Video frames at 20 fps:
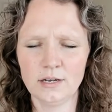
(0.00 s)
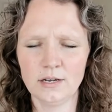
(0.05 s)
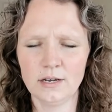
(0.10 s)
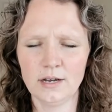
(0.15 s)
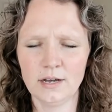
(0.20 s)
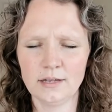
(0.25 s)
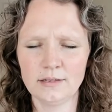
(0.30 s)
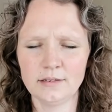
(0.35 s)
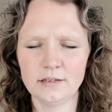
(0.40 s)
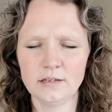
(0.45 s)

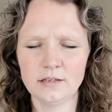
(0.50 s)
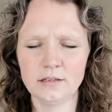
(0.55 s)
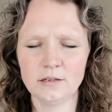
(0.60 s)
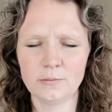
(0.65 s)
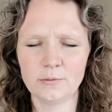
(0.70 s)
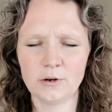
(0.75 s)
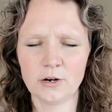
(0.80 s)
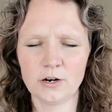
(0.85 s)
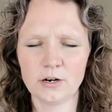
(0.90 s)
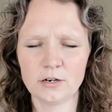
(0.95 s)
And then the
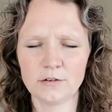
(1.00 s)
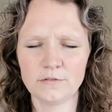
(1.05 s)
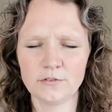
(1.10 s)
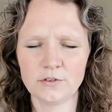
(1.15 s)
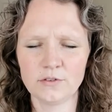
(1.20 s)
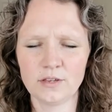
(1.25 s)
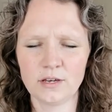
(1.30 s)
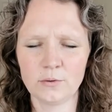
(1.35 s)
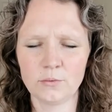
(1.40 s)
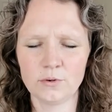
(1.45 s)
part of
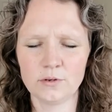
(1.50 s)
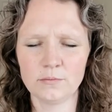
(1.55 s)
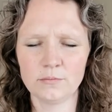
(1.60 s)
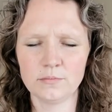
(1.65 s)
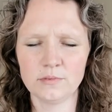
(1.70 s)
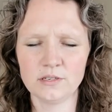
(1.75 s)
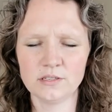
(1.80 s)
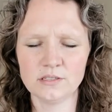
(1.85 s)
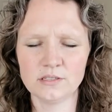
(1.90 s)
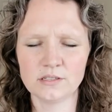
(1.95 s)
you that went
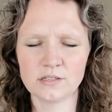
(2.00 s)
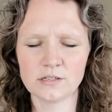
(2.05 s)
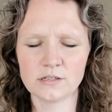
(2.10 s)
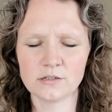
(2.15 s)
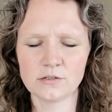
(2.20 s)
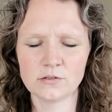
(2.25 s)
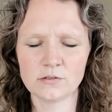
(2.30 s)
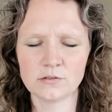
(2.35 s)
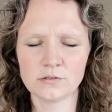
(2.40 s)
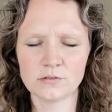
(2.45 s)

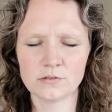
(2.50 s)
missing